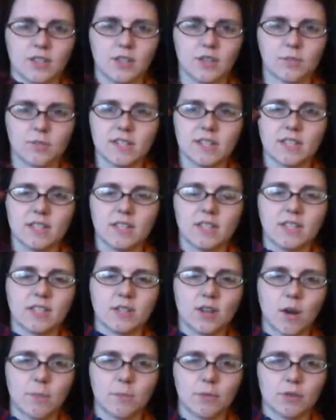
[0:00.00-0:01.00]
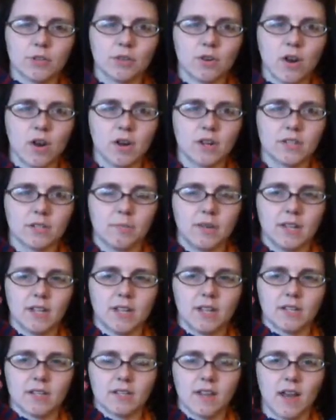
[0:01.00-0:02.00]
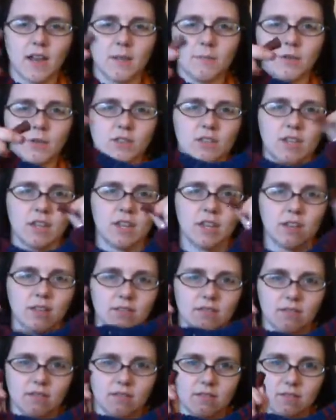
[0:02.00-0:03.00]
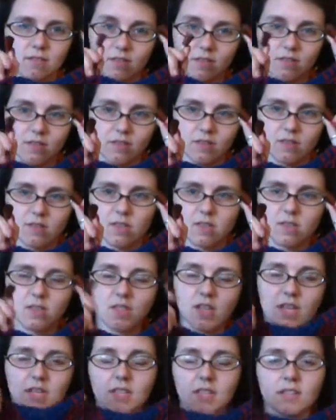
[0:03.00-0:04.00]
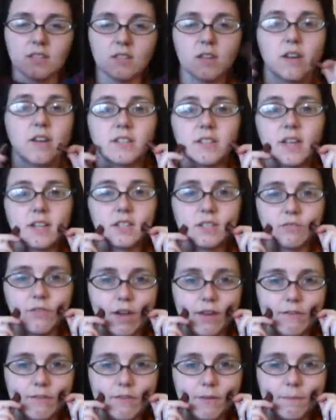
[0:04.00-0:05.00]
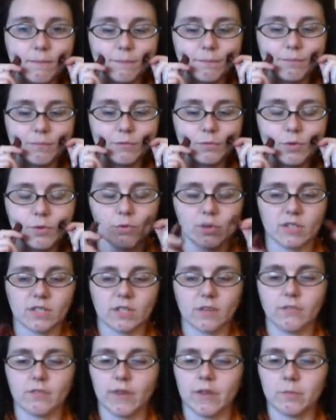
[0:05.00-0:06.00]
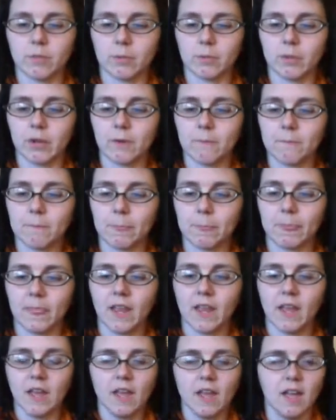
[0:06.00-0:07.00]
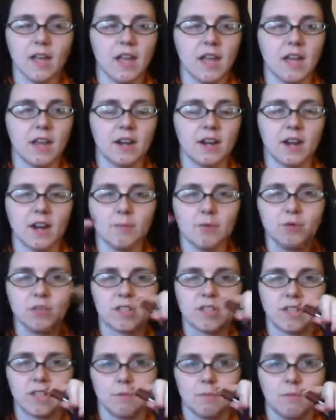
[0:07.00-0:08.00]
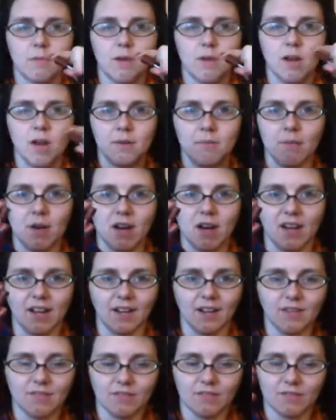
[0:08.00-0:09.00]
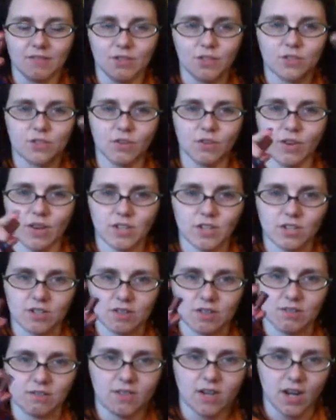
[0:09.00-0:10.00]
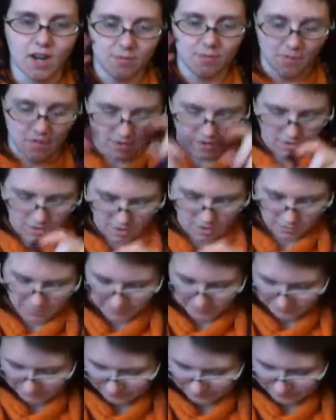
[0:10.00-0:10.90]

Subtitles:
the reason these stoppers are on is because I'm using this is on a size 5, 3.75 millimeter, and I'm using them on mine, so I just take them on and off.